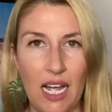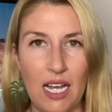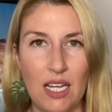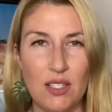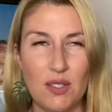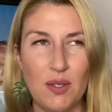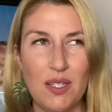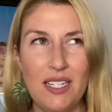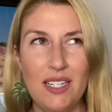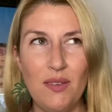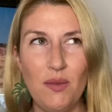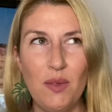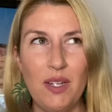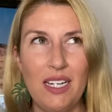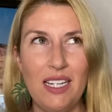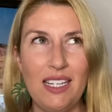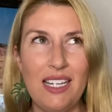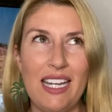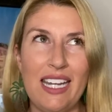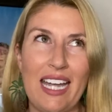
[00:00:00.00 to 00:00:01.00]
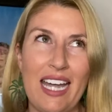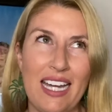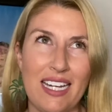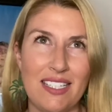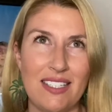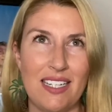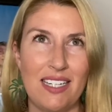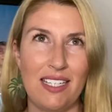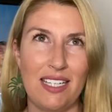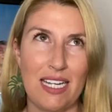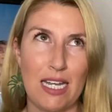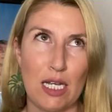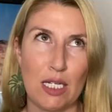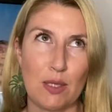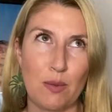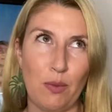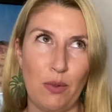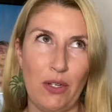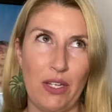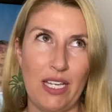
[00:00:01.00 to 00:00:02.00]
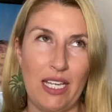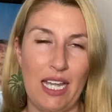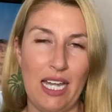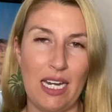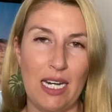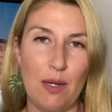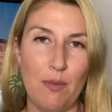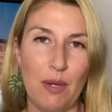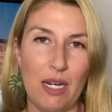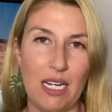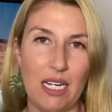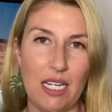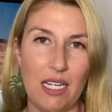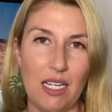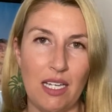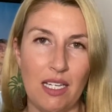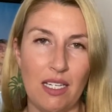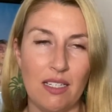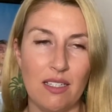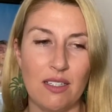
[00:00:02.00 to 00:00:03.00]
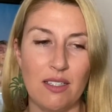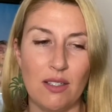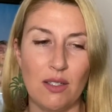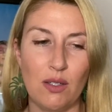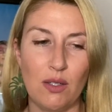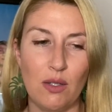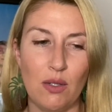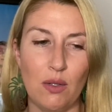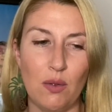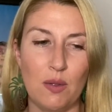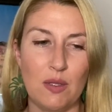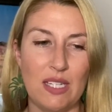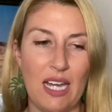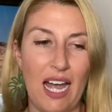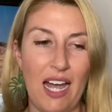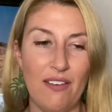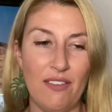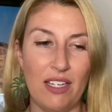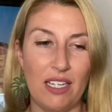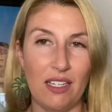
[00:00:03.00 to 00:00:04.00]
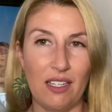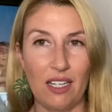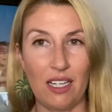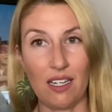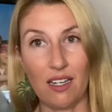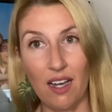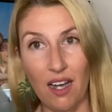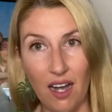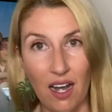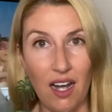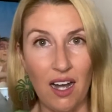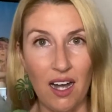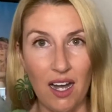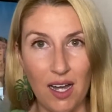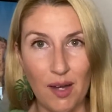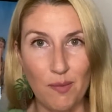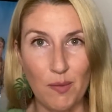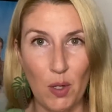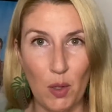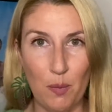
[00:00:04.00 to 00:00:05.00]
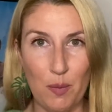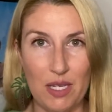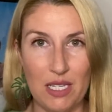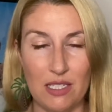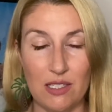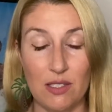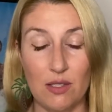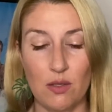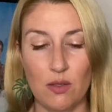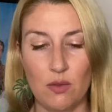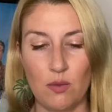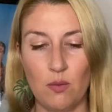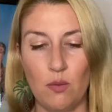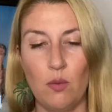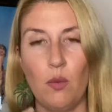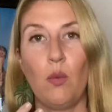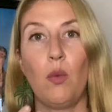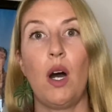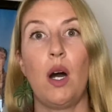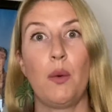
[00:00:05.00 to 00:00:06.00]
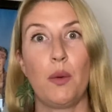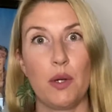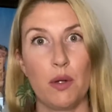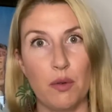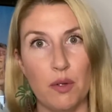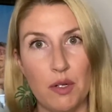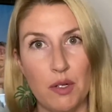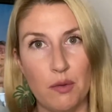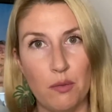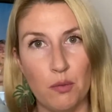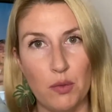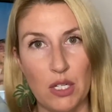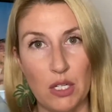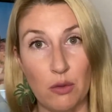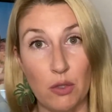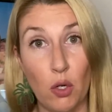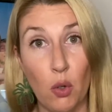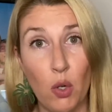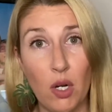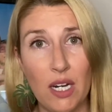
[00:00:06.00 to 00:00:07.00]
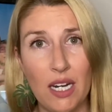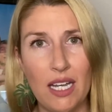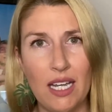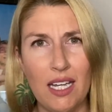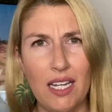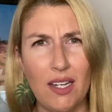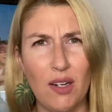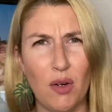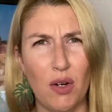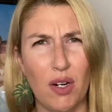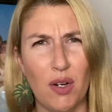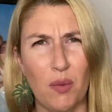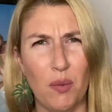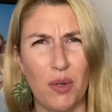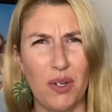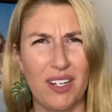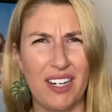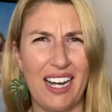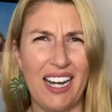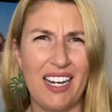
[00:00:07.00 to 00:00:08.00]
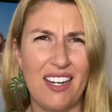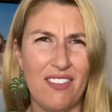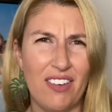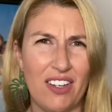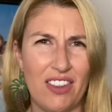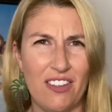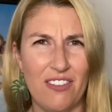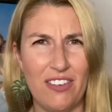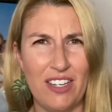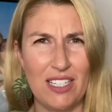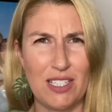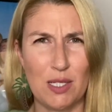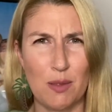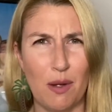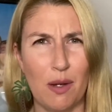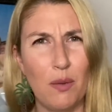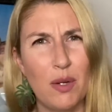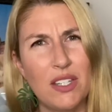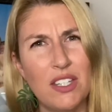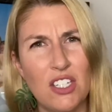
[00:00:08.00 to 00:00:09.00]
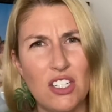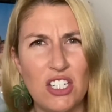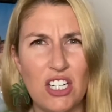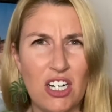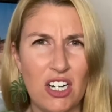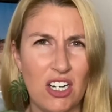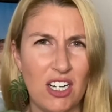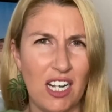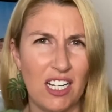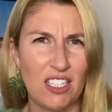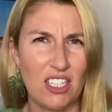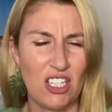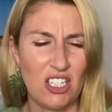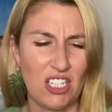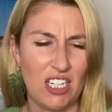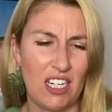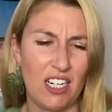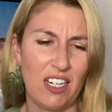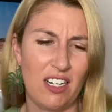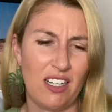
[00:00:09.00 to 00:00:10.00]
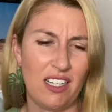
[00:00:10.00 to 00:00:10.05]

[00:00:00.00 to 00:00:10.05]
So I didn't want to like accidentally exploit anybody who was having like aha moments while we were recording, or were kind of on the fence about what to share or not to share.